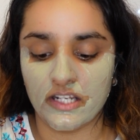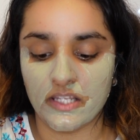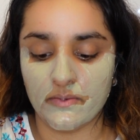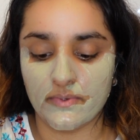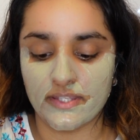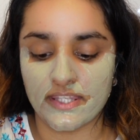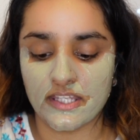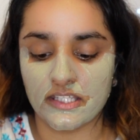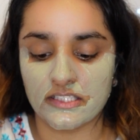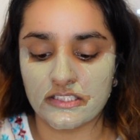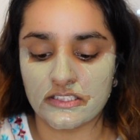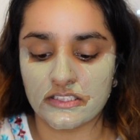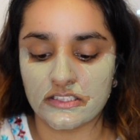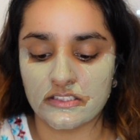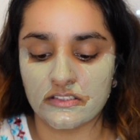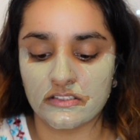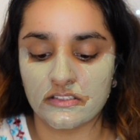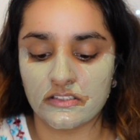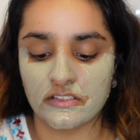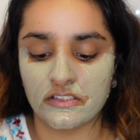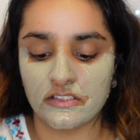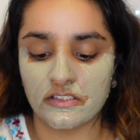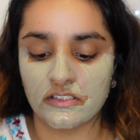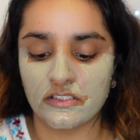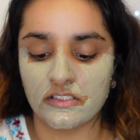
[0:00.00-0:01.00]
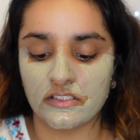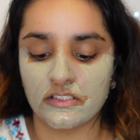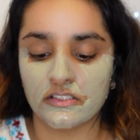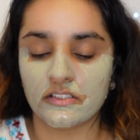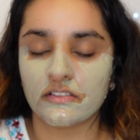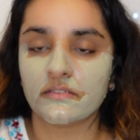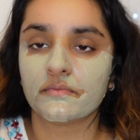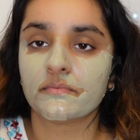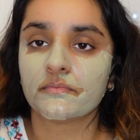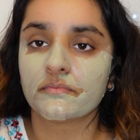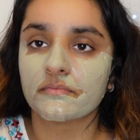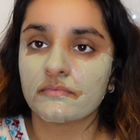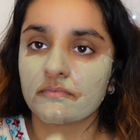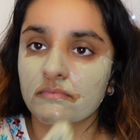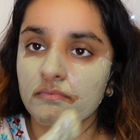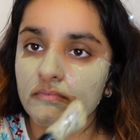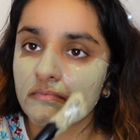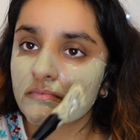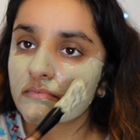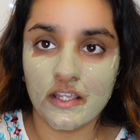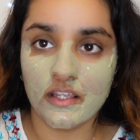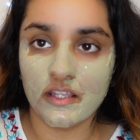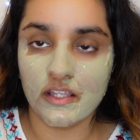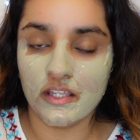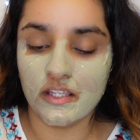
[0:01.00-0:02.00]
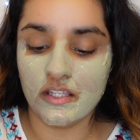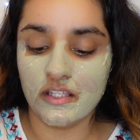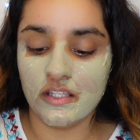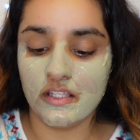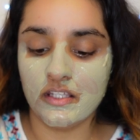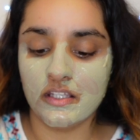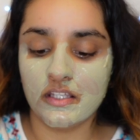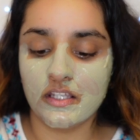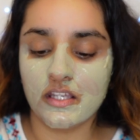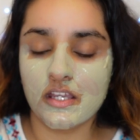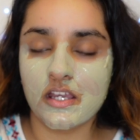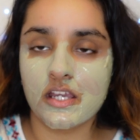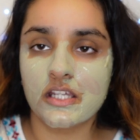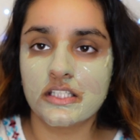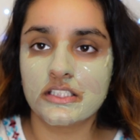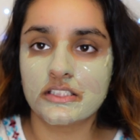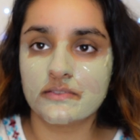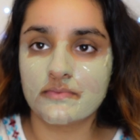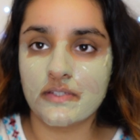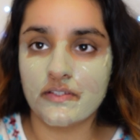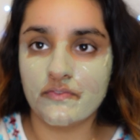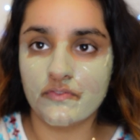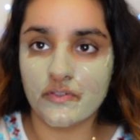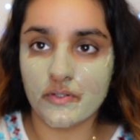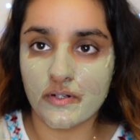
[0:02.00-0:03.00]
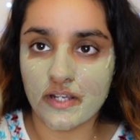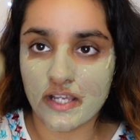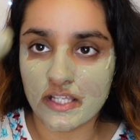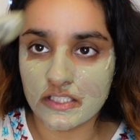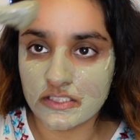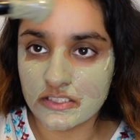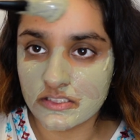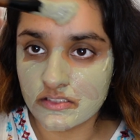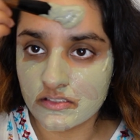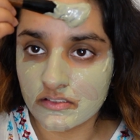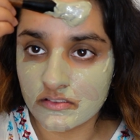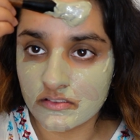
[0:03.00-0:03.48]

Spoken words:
with it. Okay, and my forehead.